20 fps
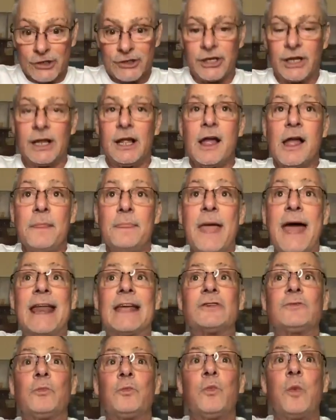energy
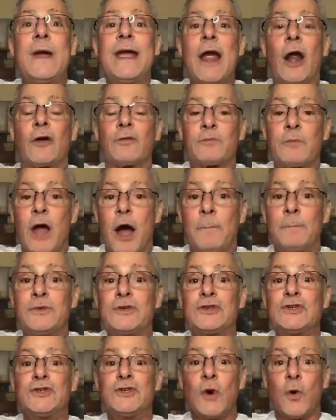that is we
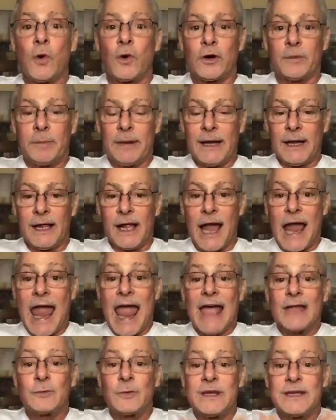are
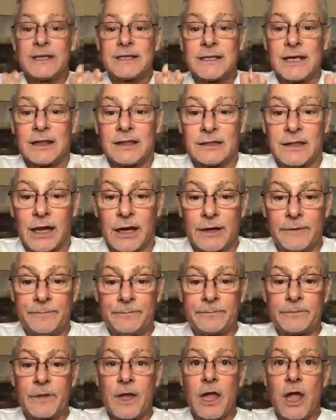absorbing as we
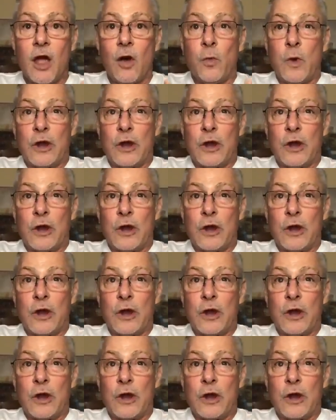sit there.